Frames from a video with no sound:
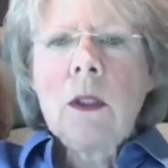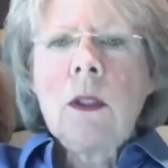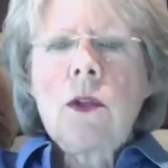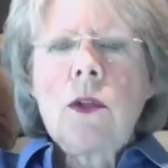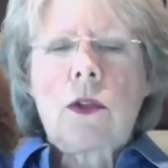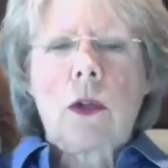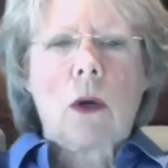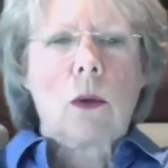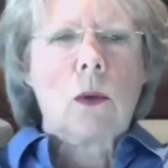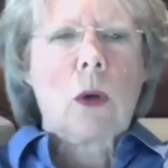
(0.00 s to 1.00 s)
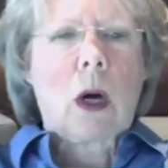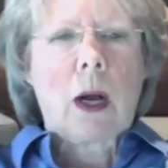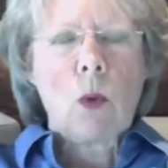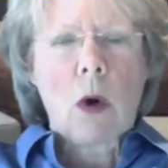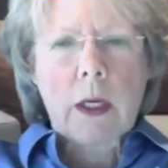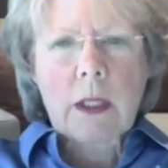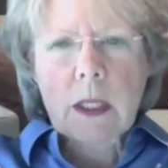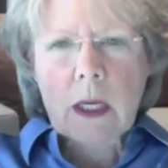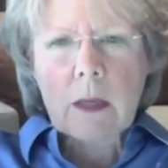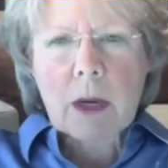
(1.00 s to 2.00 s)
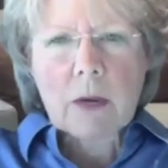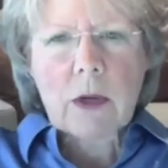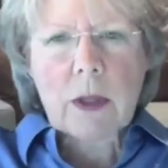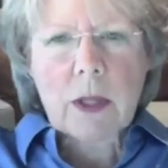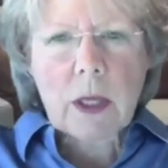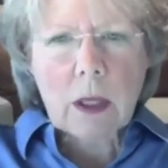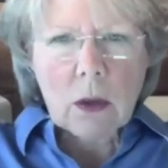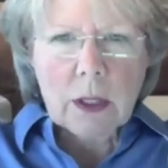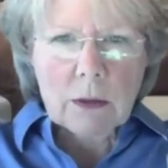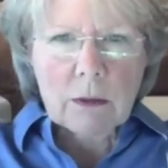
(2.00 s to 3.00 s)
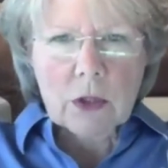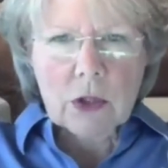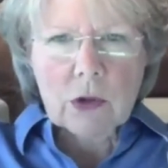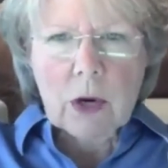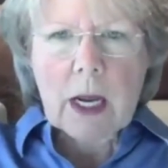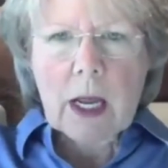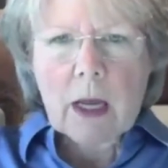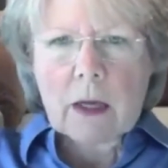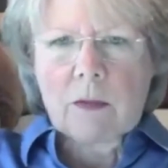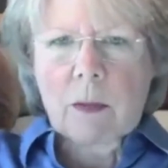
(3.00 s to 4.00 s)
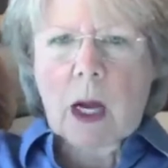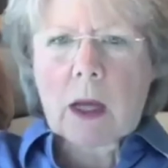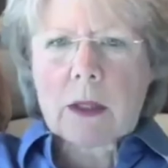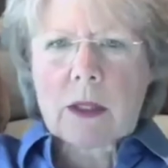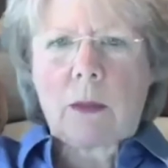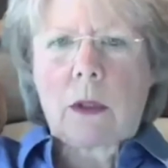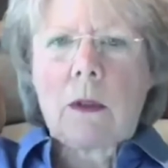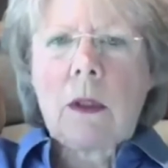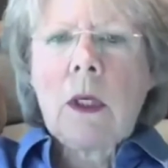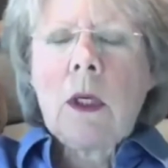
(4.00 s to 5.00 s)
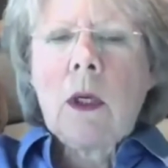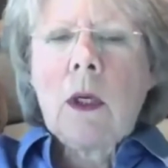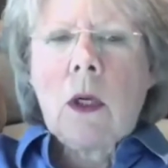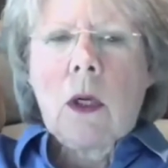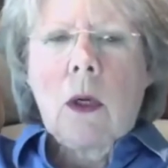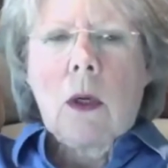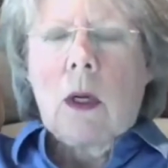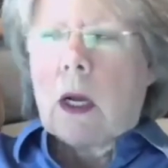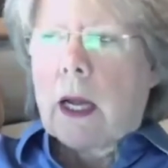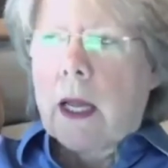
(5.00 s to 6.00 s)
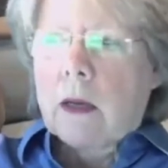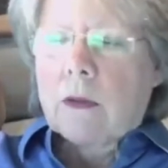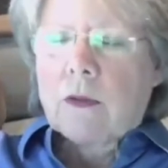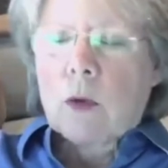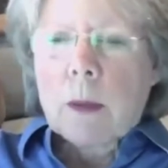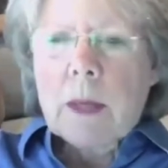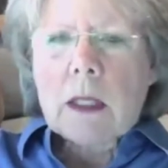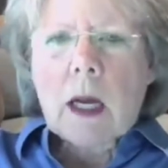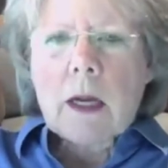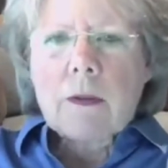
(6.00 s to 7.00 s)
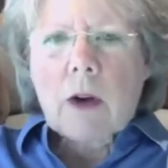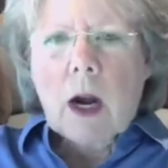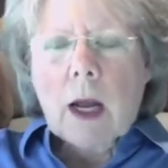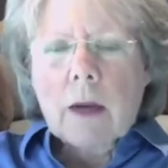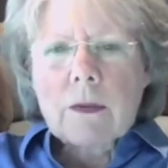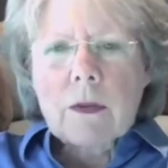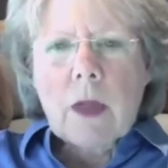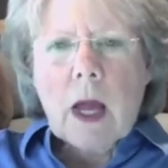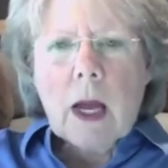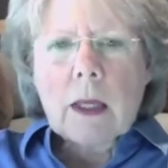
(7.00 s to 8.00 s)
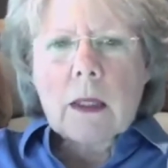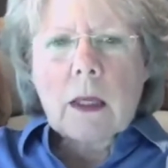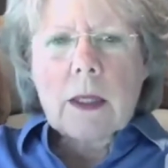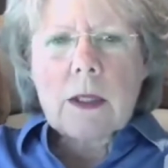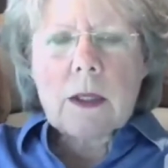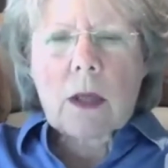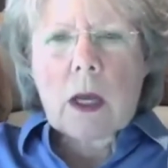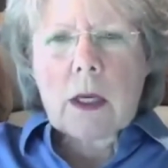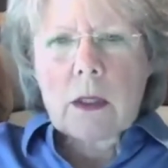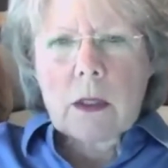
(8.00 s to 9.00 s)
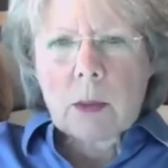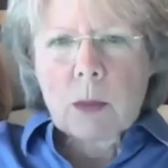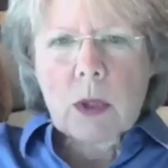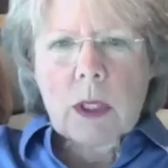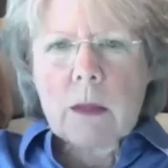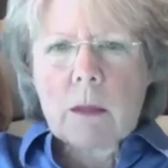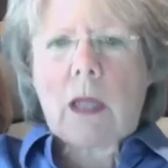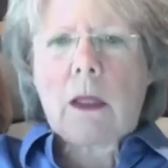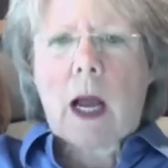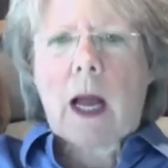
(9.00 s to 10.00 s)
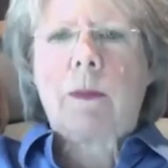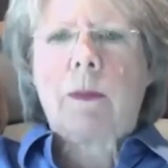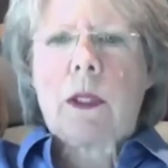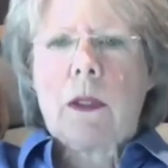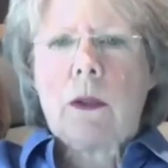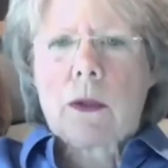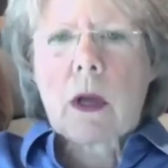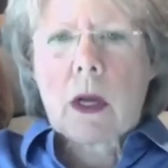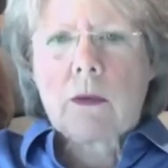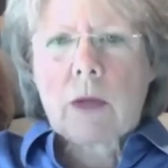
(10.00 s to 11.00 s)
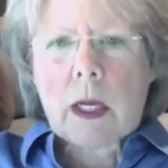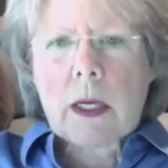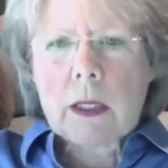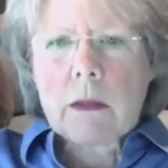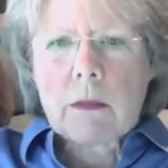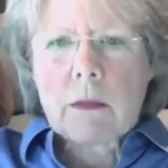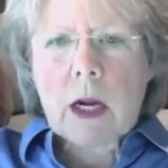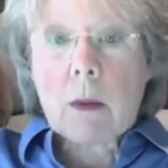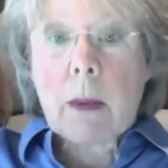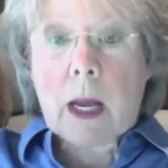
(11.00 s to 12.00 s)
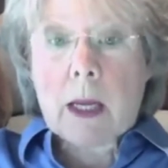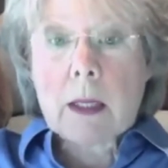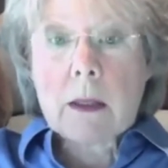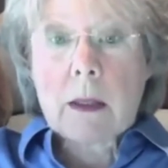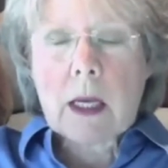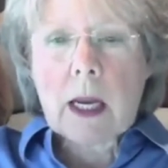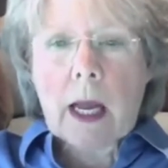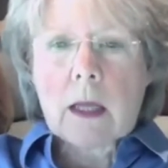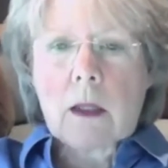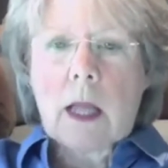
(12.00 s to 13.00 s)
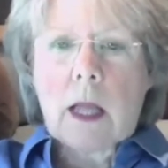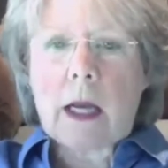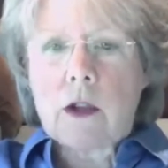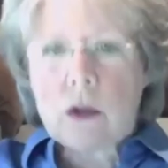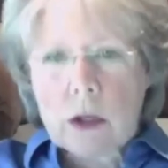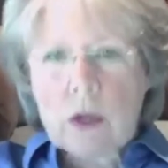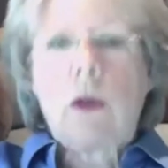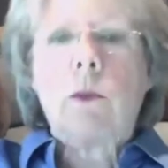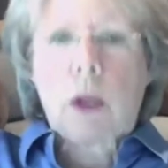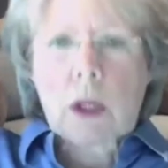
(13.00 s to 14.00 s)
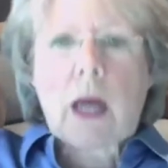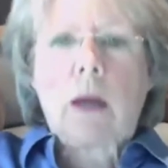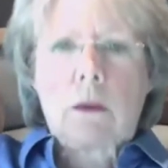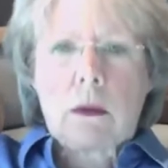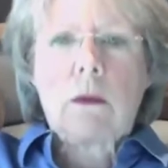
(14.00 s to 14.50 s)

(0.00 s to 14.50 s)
So I wanted to keep everything going straight ahead if possible. I had a 4-man life raft that I decided to put in my lap to use kind of like an airbag. And it had a lanyard you could pull out.